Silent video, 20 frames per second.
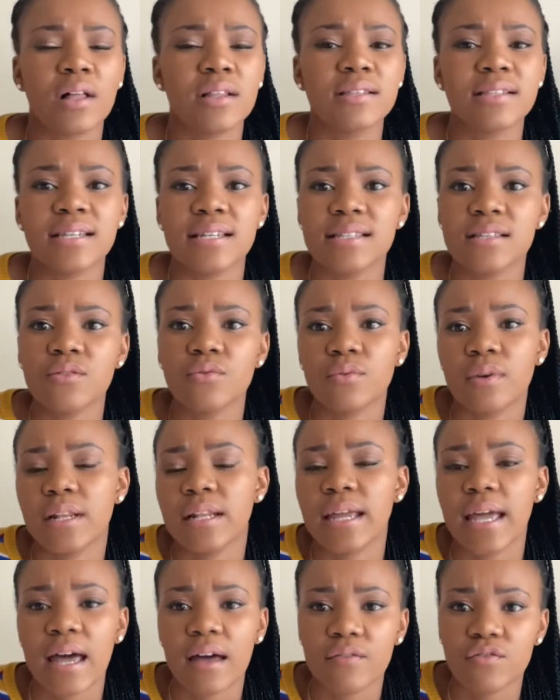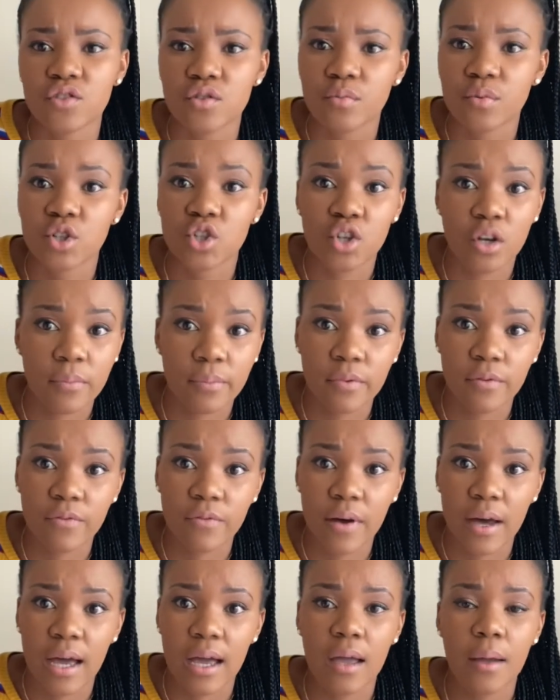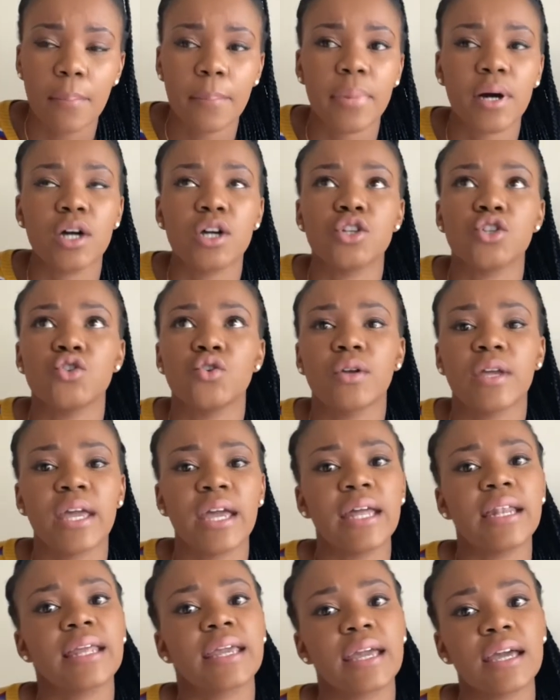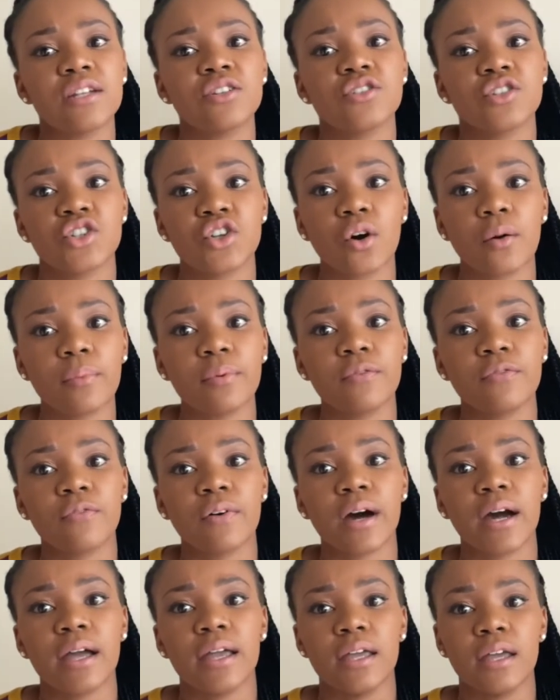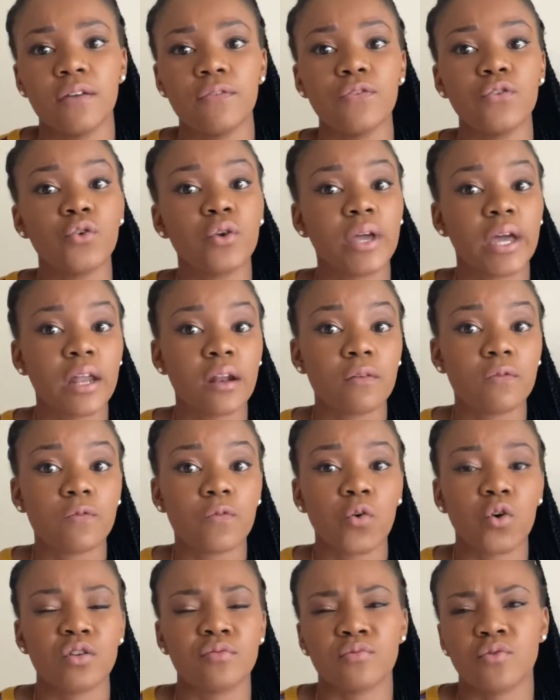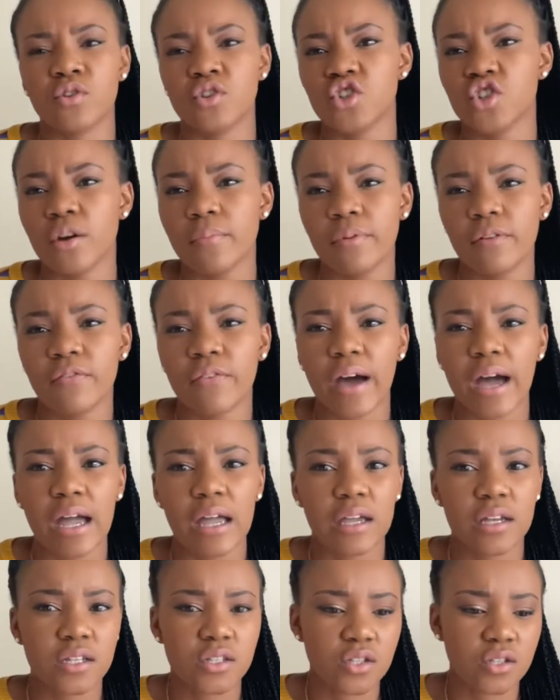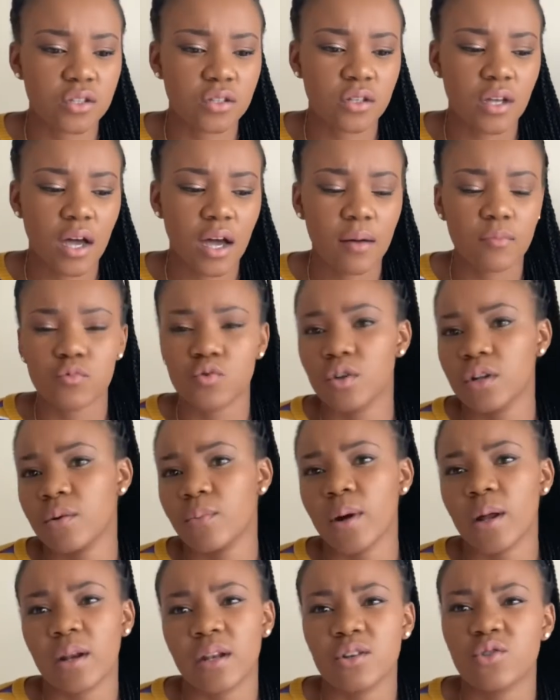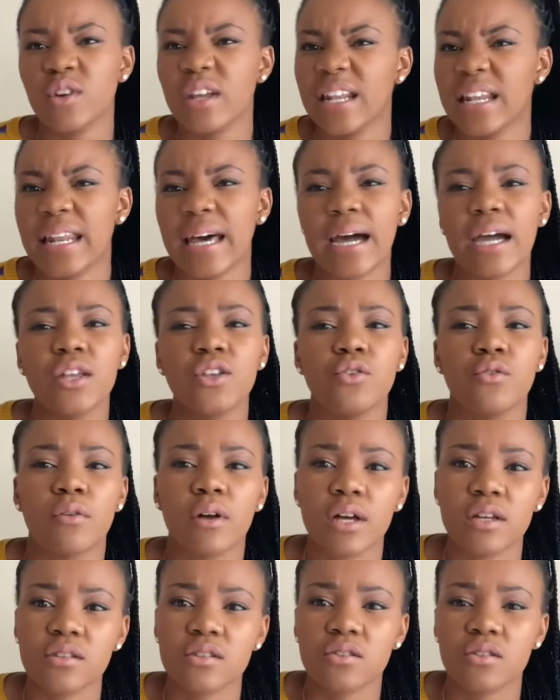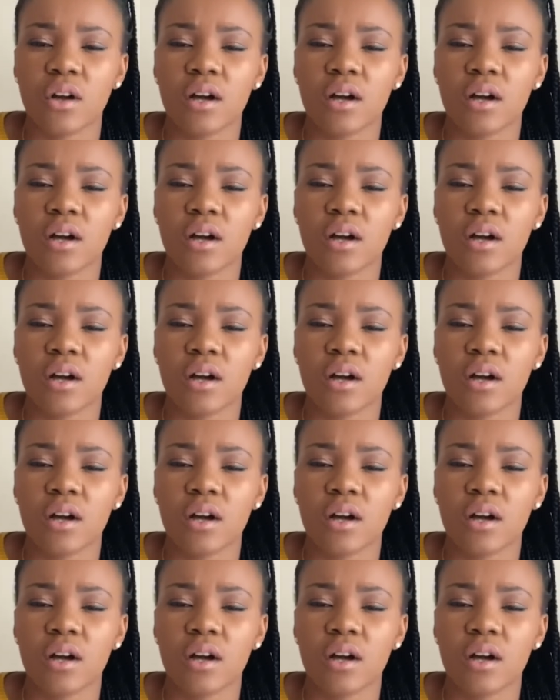it doesn't really have to be Shopify, but you can get Shopify if you can afford, because Shopify is $29 US.